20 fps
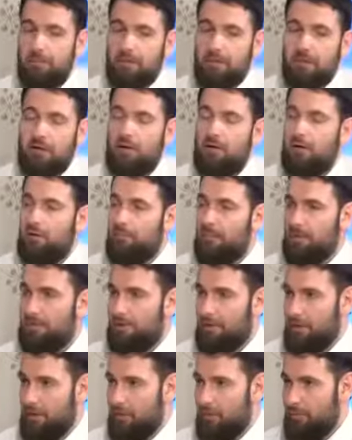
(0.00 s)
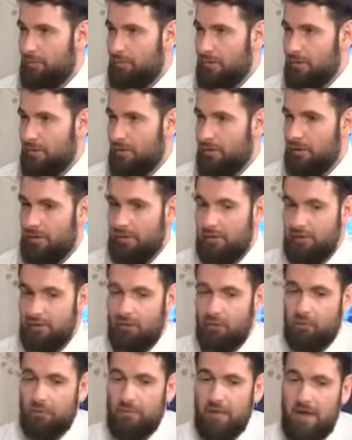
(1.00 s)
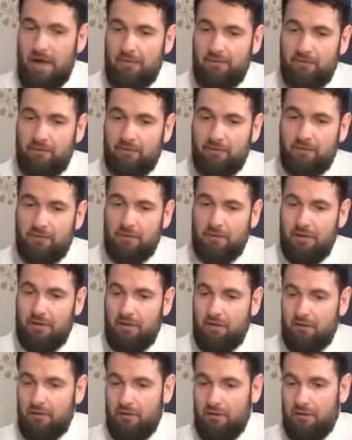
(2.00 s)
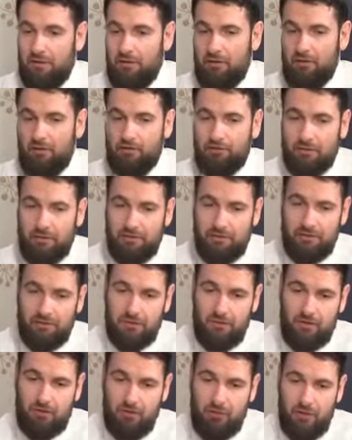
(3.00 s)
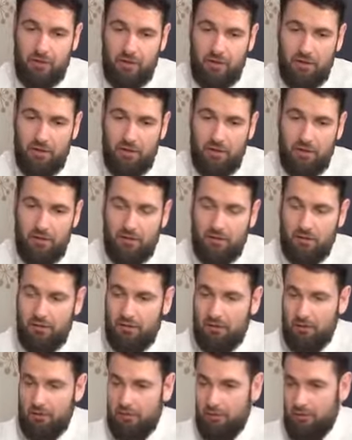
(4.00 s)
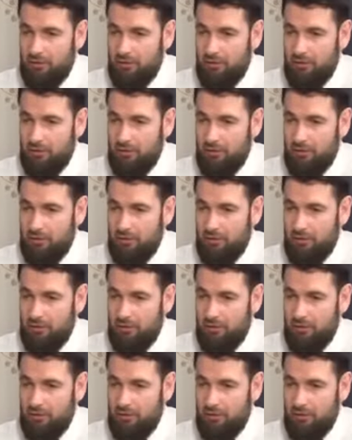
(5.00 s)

people get hung up on the Arabic and mm -hmm. you having to now, you know, dress a certain way and,